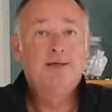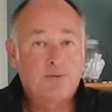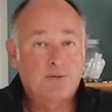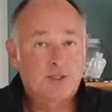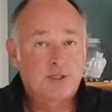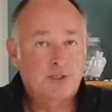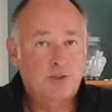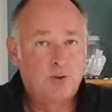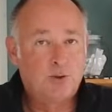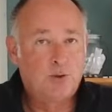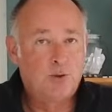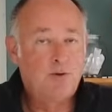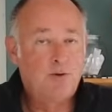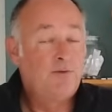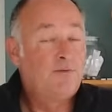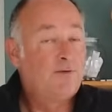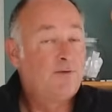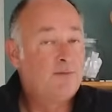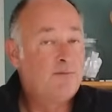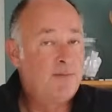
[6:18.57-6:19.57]
They will
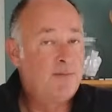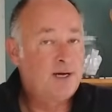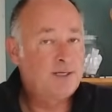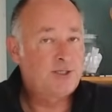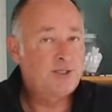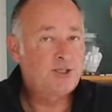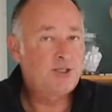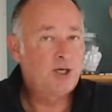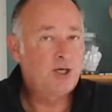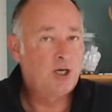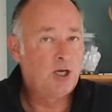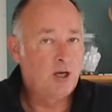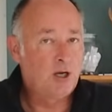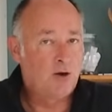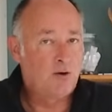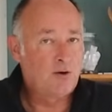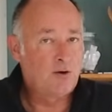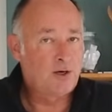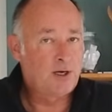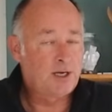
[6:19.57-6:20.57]
store for much
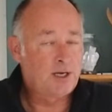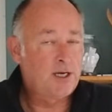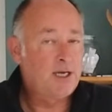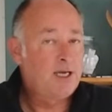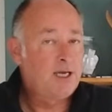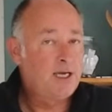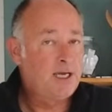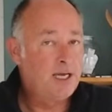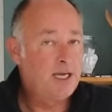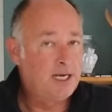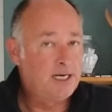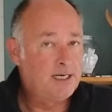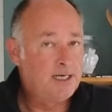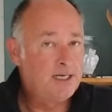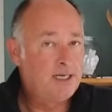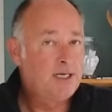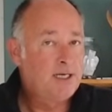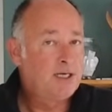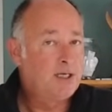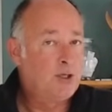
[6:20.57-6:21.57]
longer
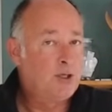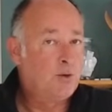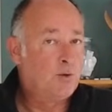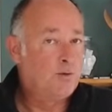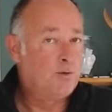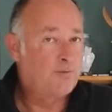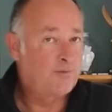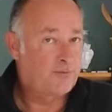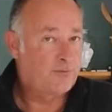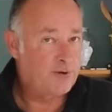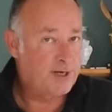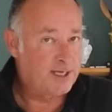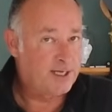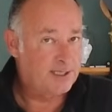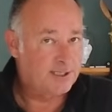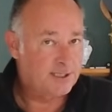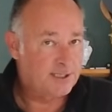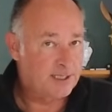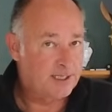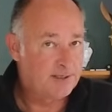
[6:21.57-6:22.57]
in your
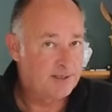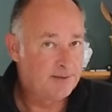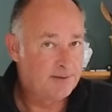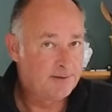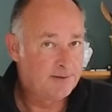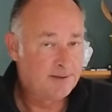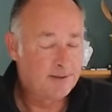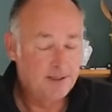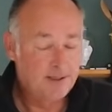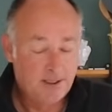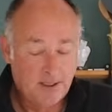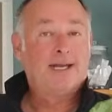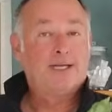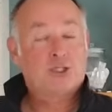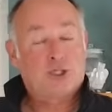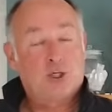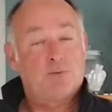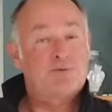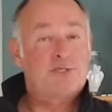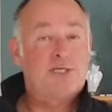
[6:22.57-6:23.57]
freezer.
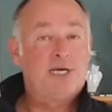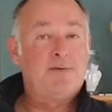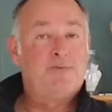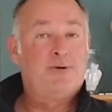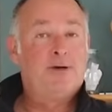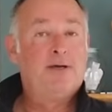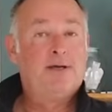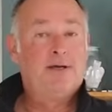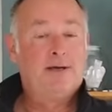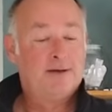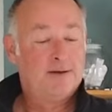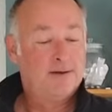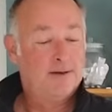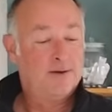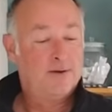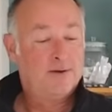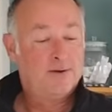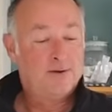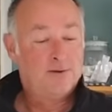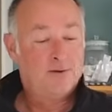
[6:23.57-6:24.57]
And a top tip,
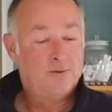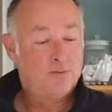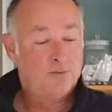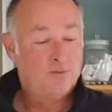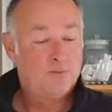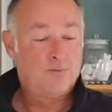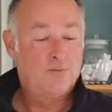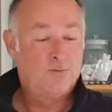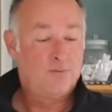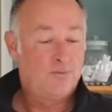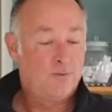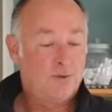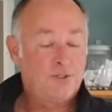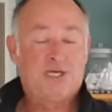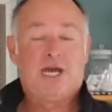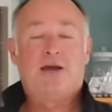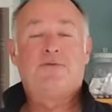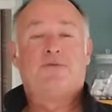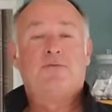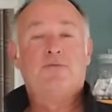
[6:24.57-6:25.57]

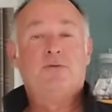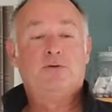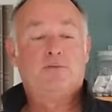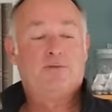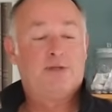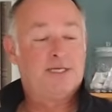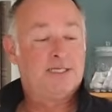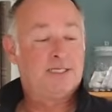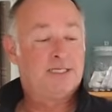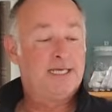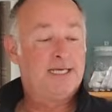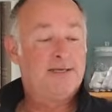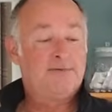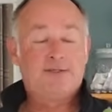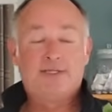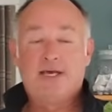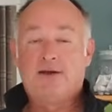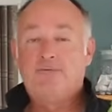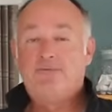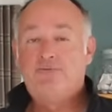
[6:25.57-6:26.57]
once you have removed these
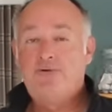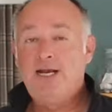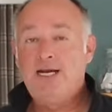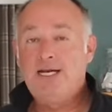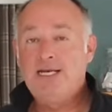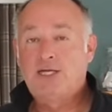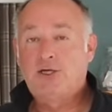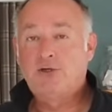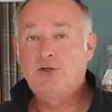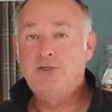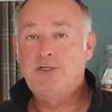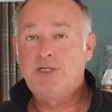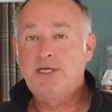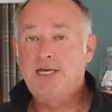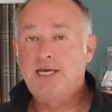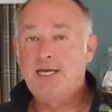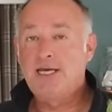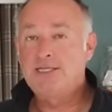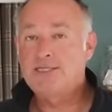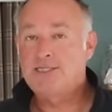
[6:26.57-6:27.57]
leaves, they're really
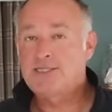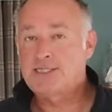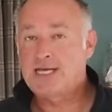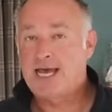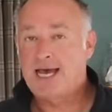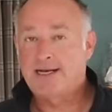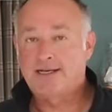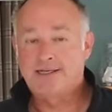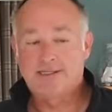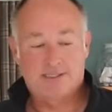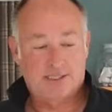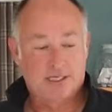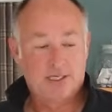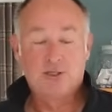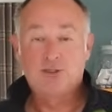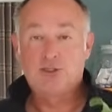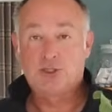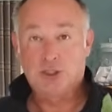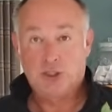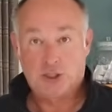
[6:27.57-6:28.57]
good in
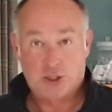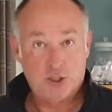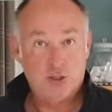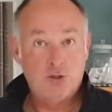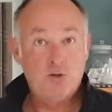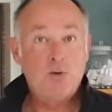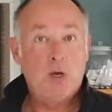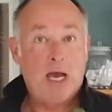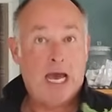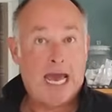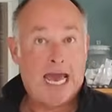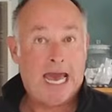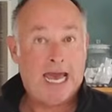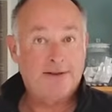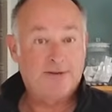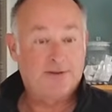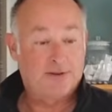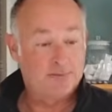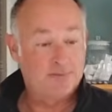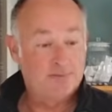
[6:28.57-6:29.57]
salads, so do
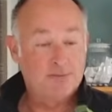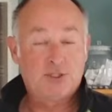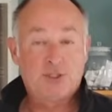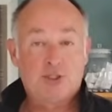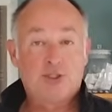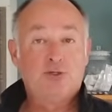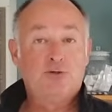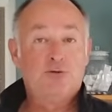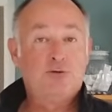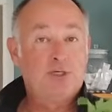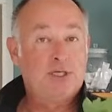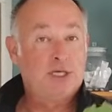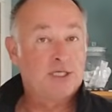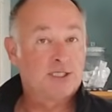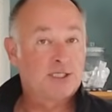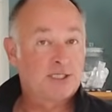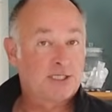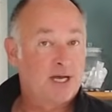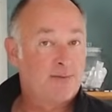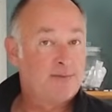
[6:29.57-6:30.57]
add them to
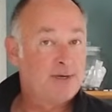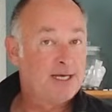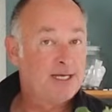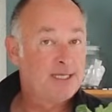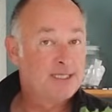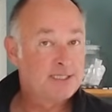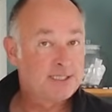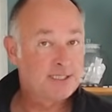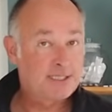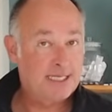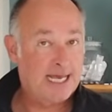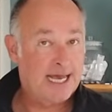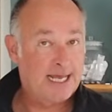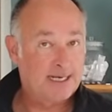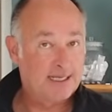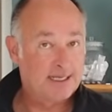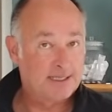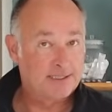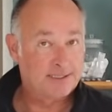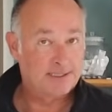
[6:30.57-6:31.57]
your summer
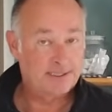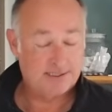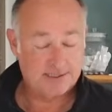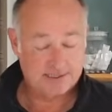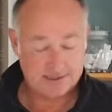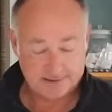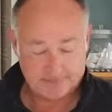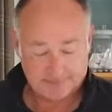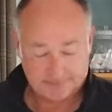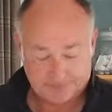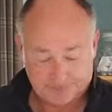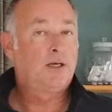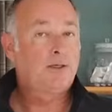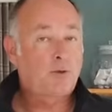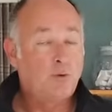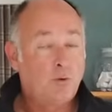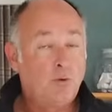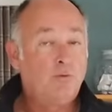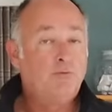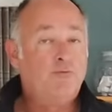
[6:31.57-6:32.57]
salads.
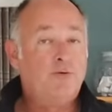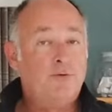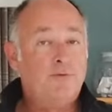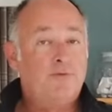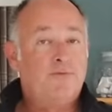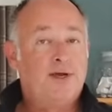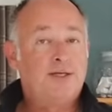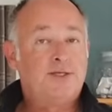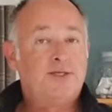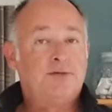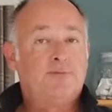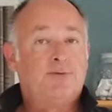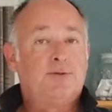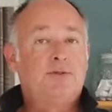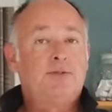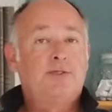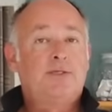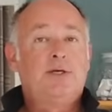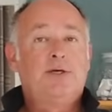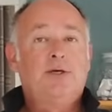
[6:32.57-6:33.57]
Like all root
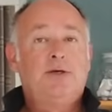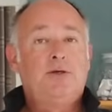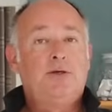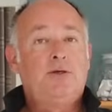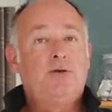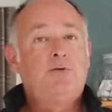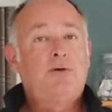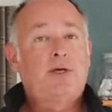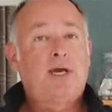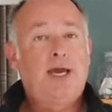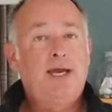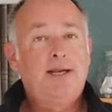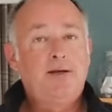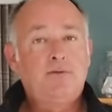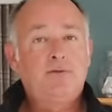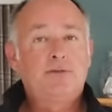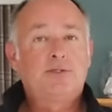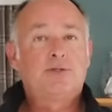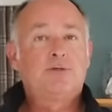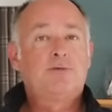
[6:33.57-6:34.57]
vegetables, you
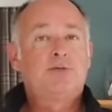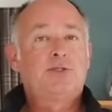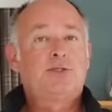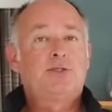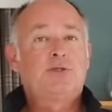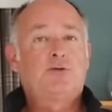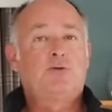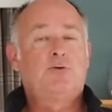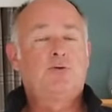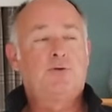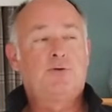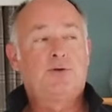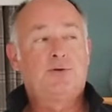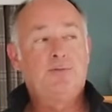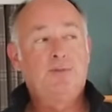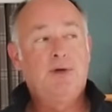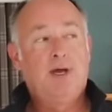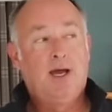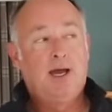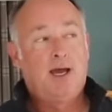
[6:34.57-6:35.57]
can also store
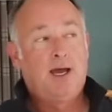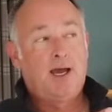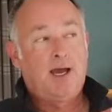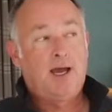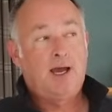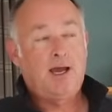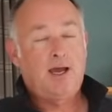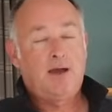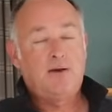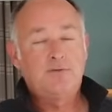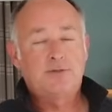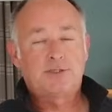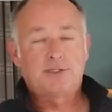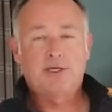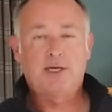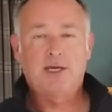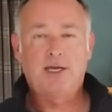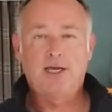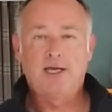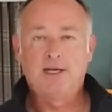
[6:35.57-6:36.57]
them
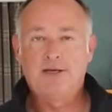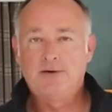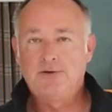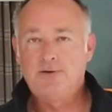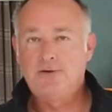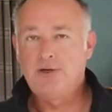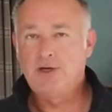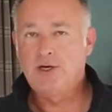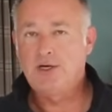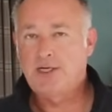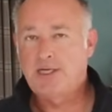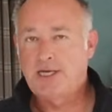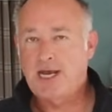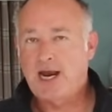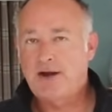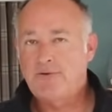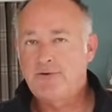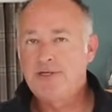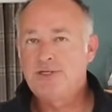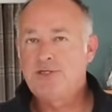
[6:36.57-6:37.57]
out in your
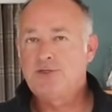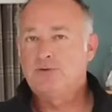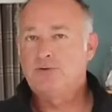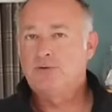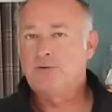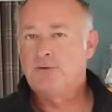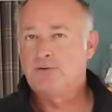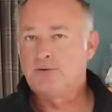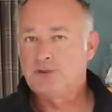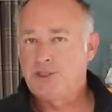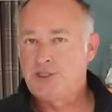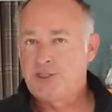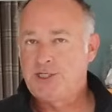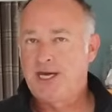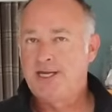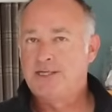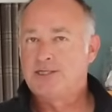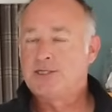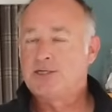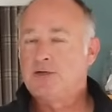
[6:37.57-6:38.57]
garage or
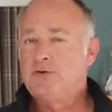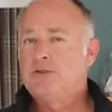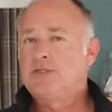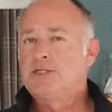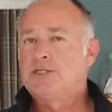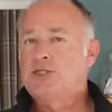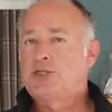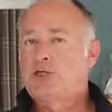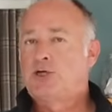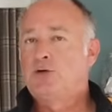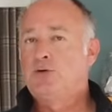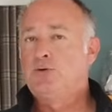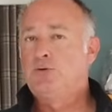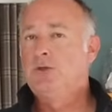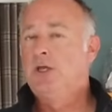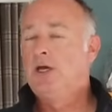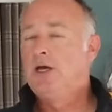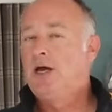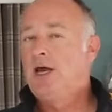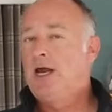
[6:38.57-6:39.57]
shed, so long as it's
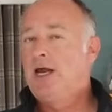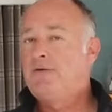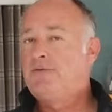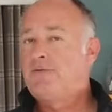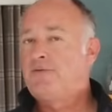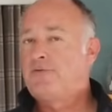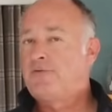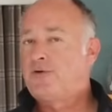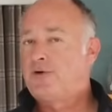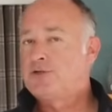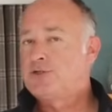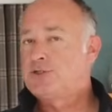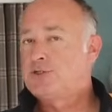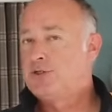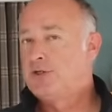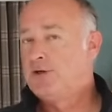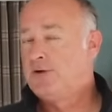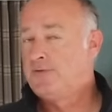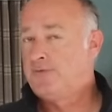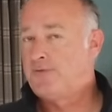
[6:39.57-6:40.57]
cool and
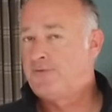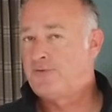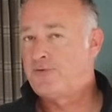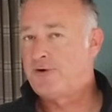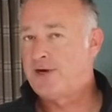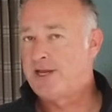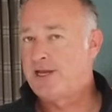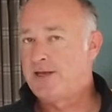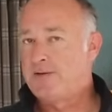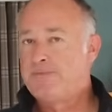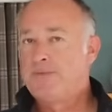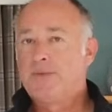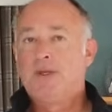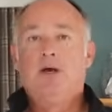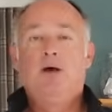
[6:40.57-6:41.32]
frost free.